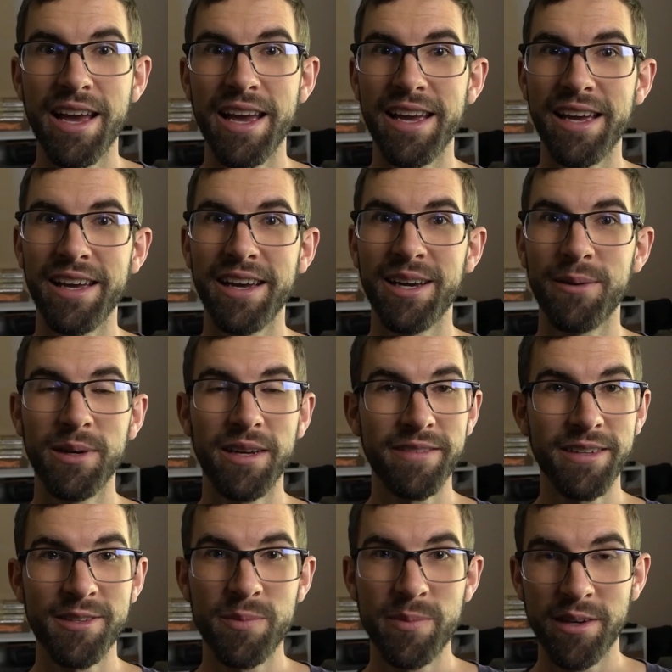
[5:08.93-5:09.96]
And when I've
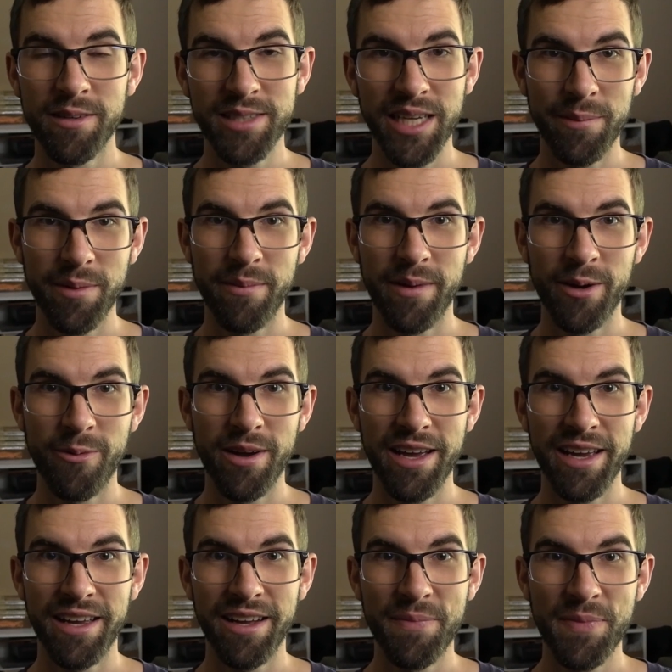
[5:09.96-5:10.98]
got spells coming my
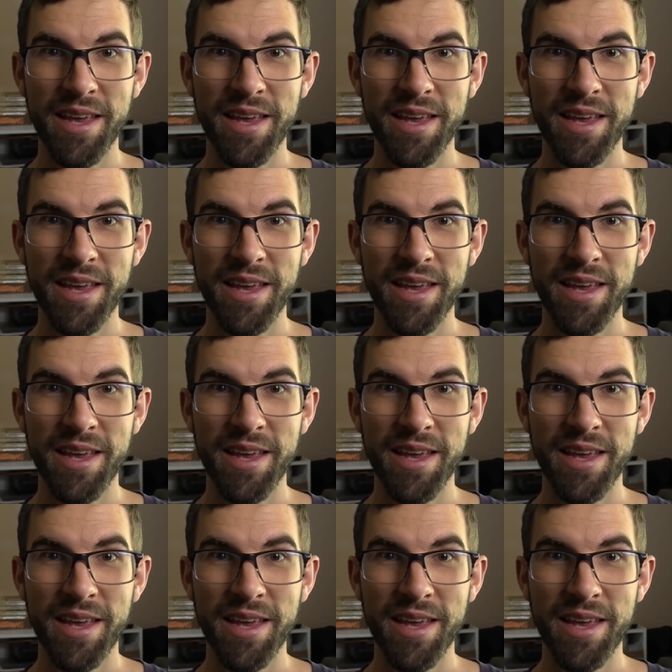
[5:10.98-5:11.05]
way,